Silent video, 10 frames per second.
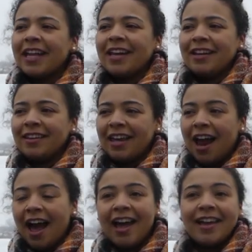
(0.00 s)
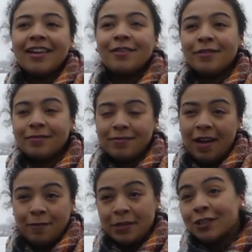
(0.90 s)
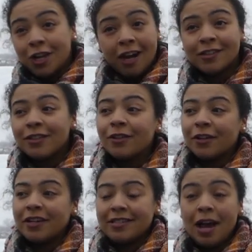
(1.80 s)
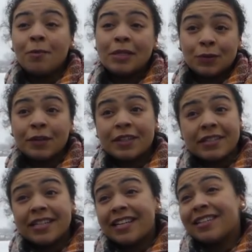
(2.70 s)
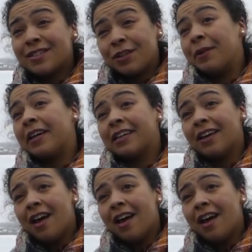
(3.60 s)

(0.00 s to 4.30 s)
that, that I have been shocked to learn is how much work the city is doing